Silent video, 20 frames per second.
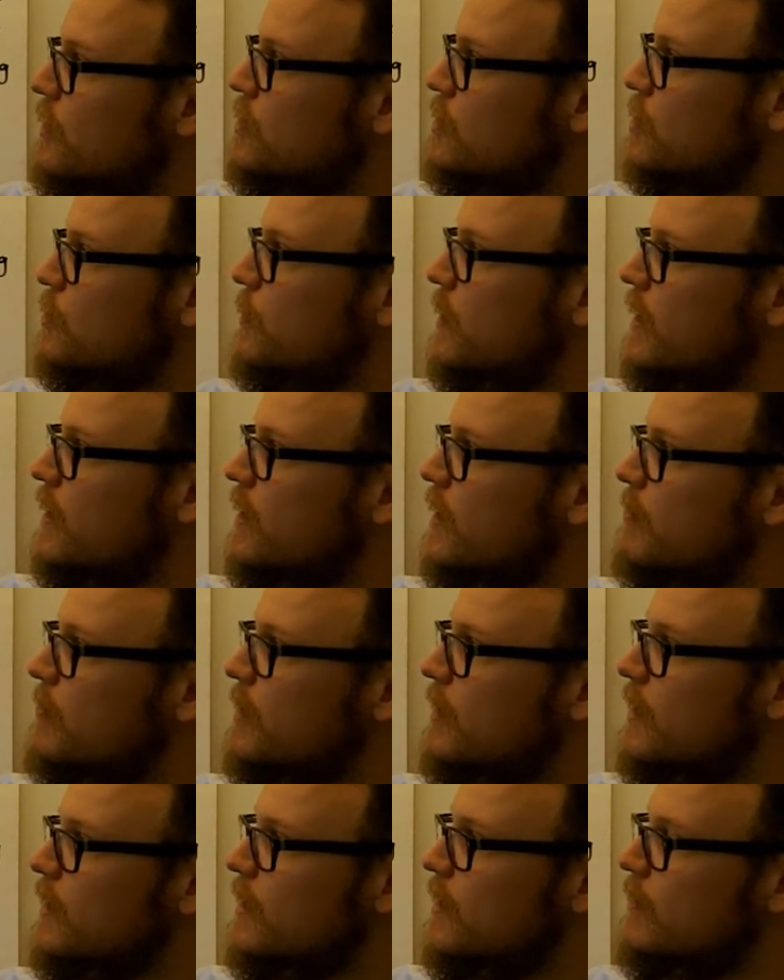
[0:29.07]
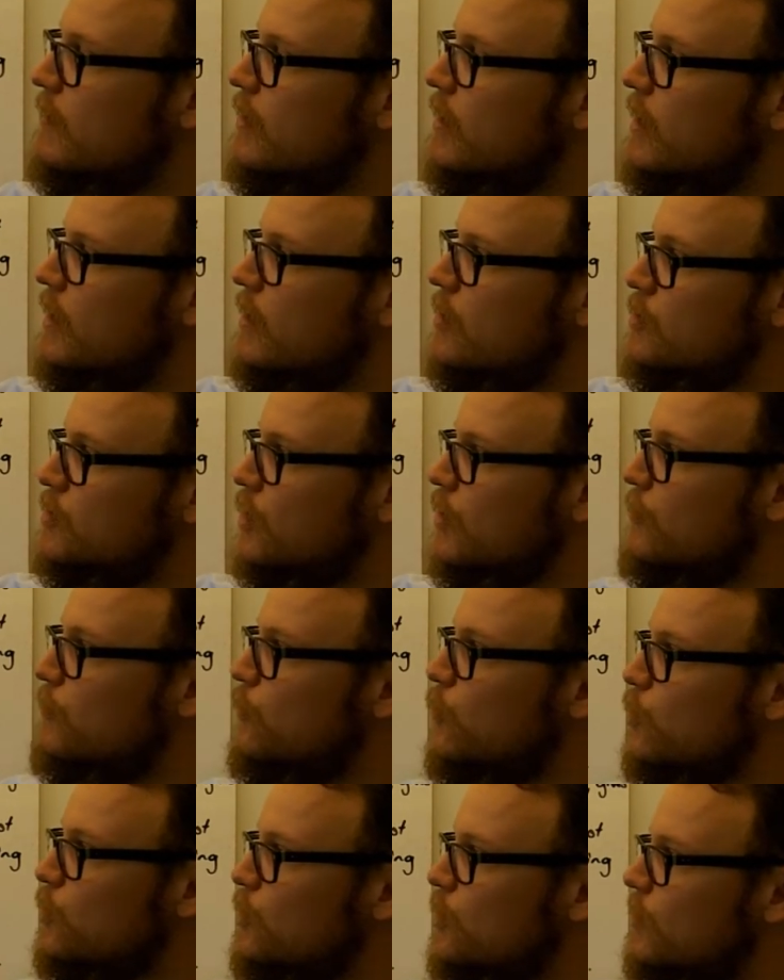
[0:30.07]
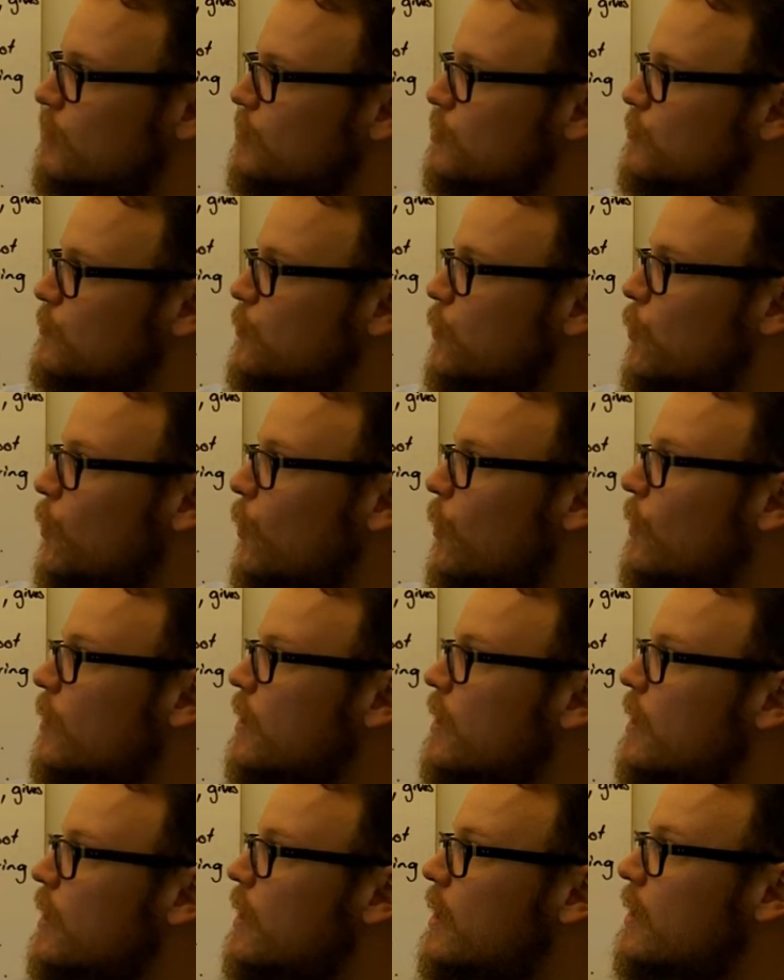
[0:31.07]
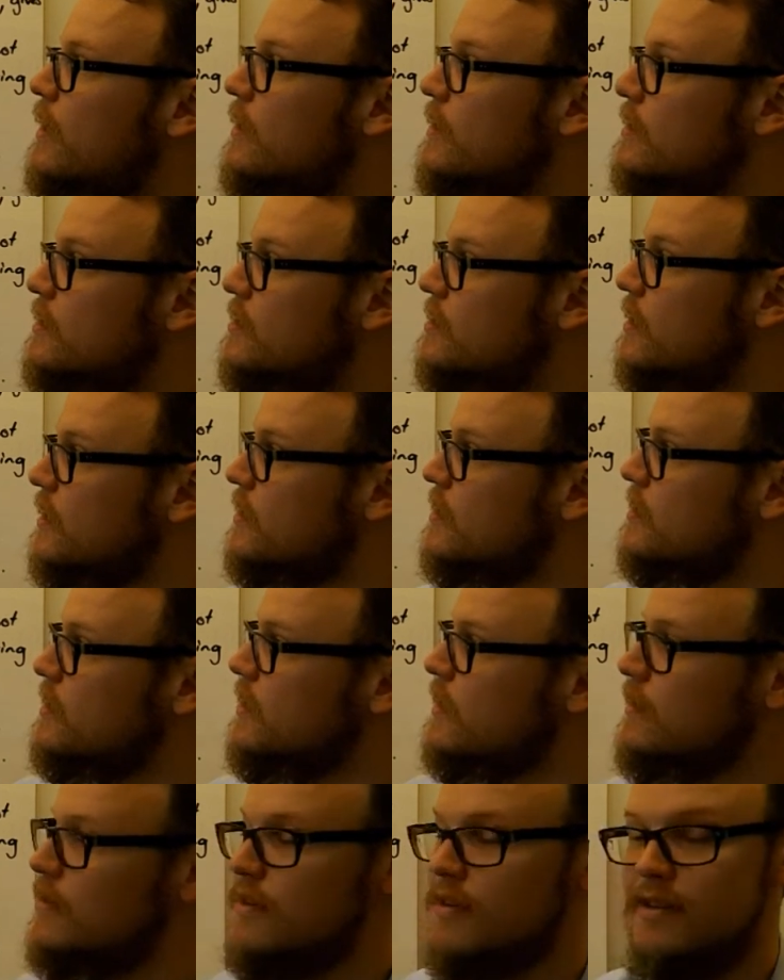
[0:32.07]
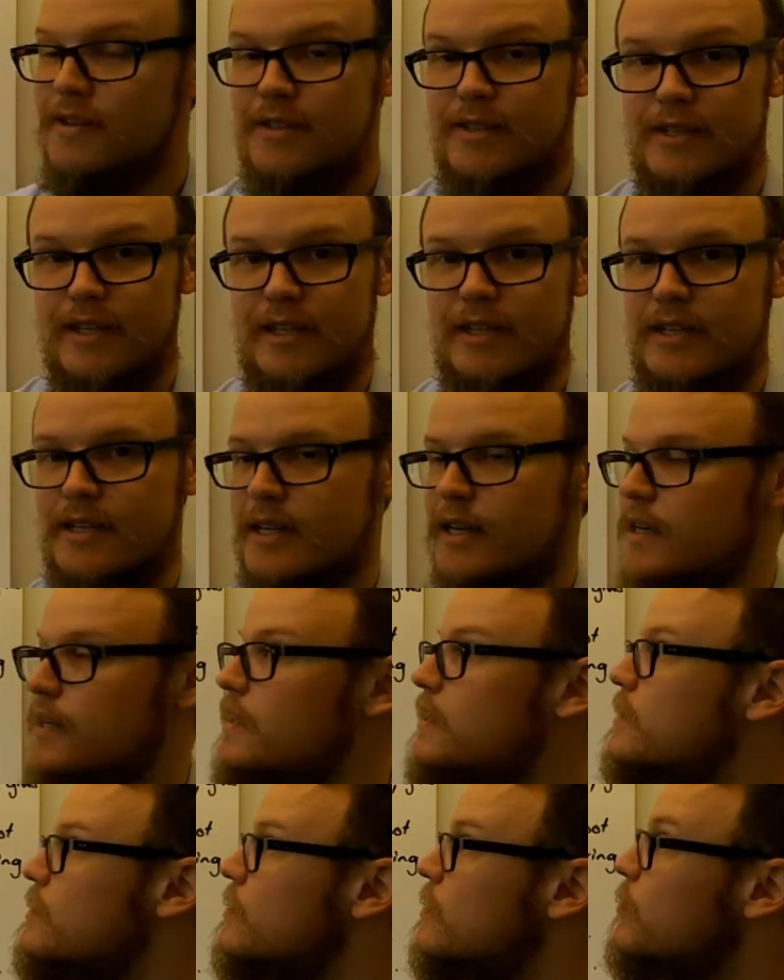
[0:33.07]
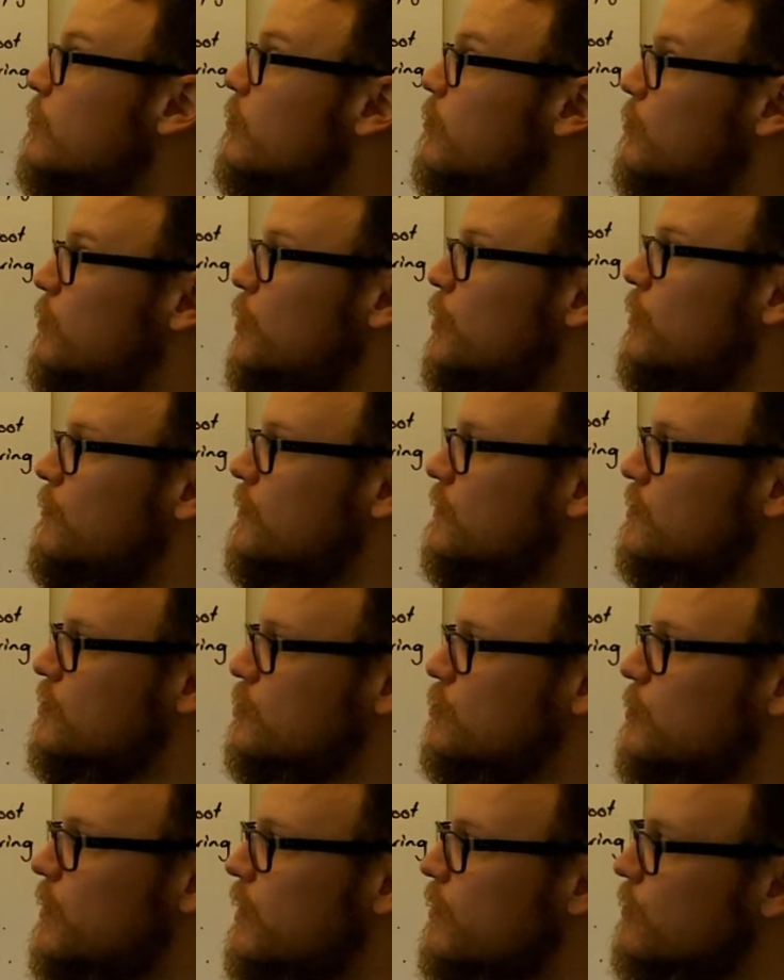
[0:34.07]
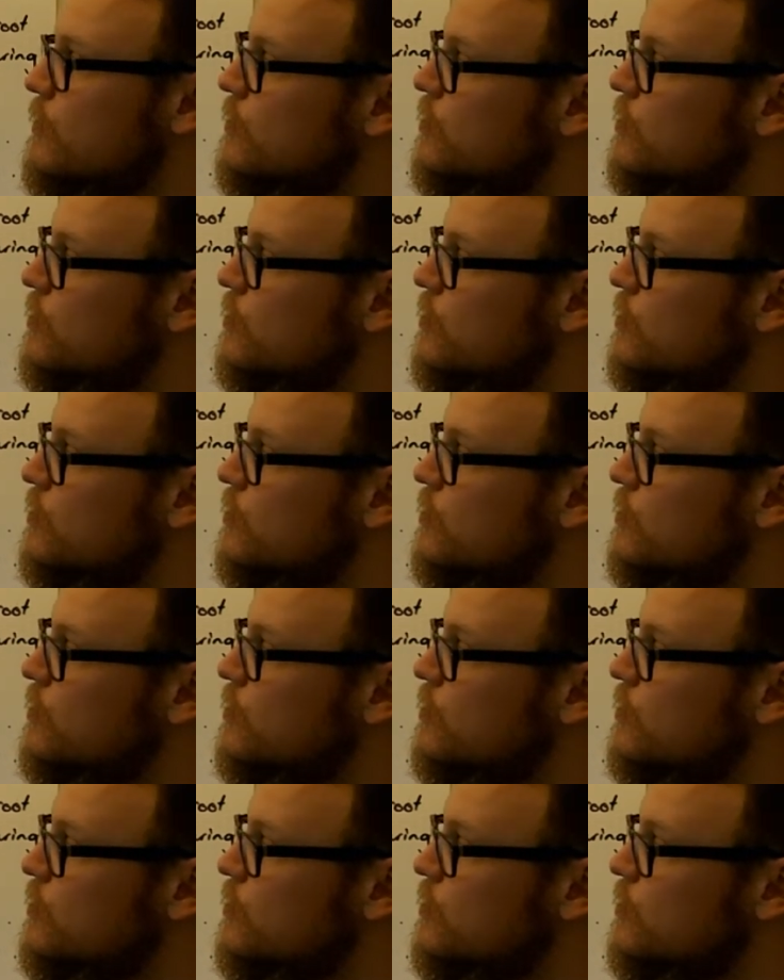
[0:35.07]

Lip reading: square number here. So 4 times 4 is 16. 16 is a perfect square or a